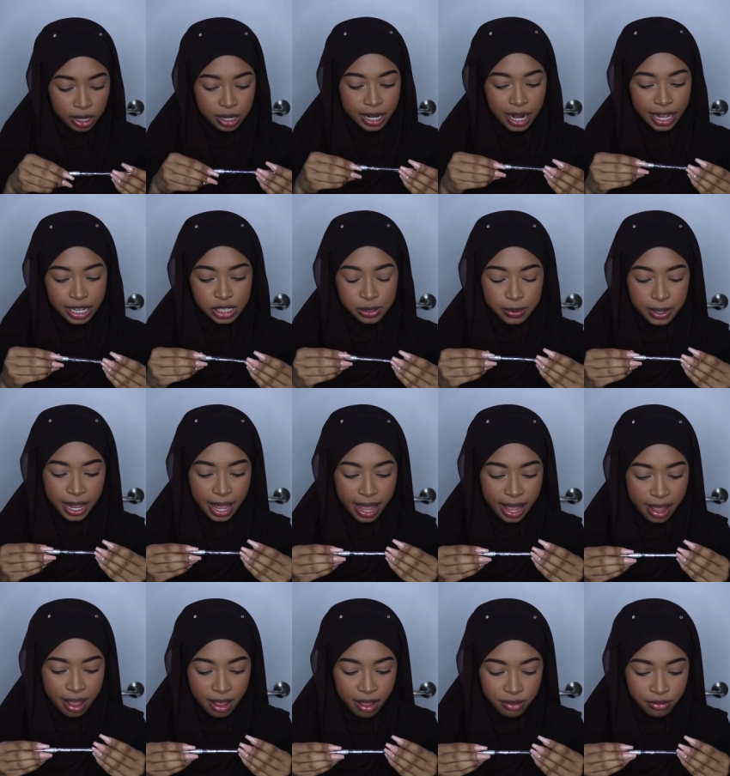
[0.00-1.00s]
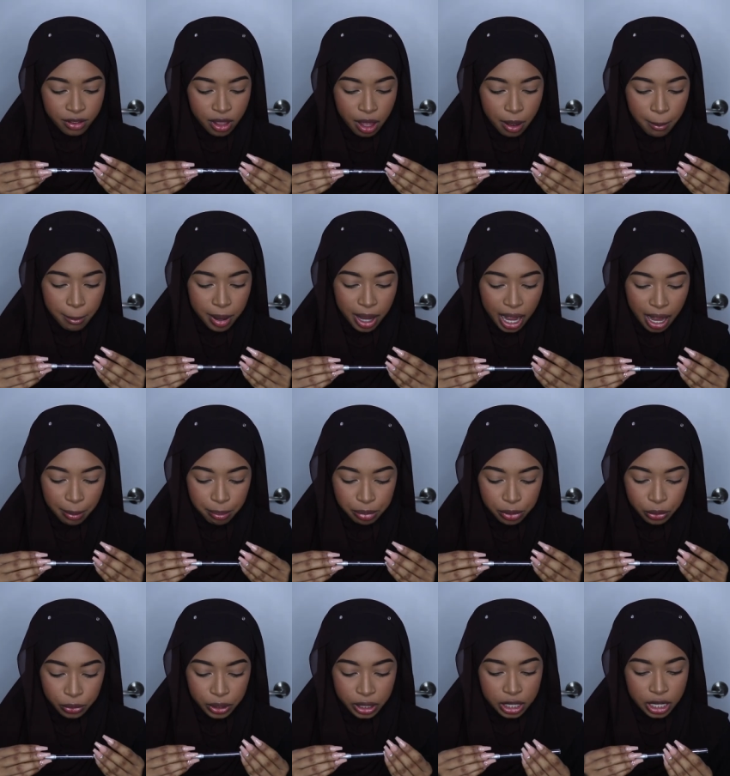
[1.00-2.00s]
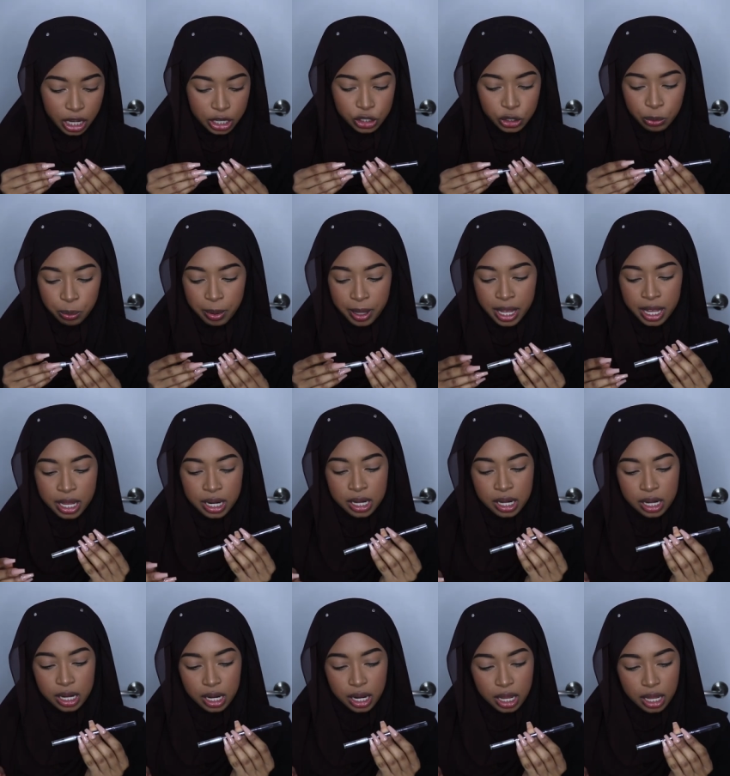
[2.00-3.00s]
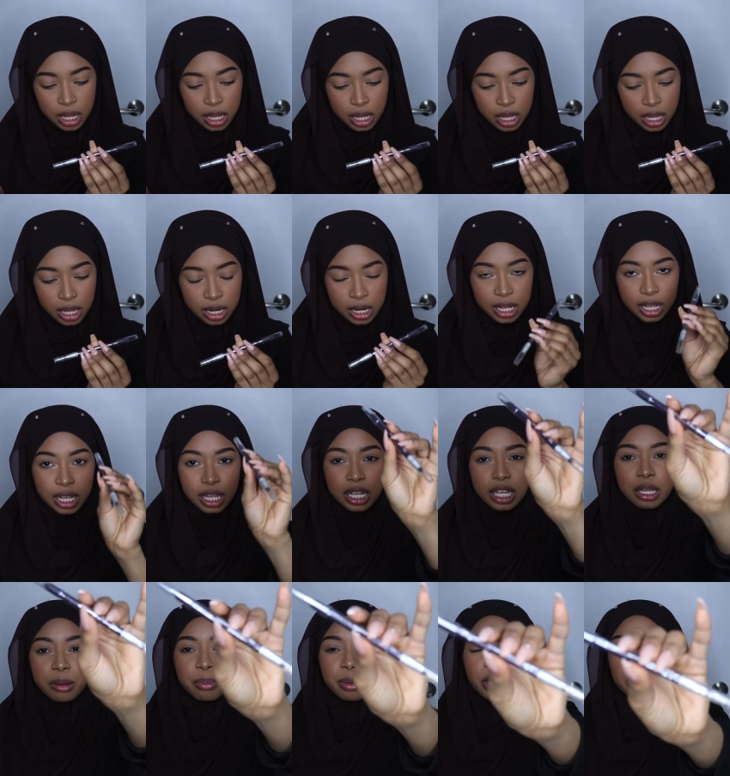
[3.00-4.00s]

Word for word: Next we have Pop Beauty Cudgel Pen in Inky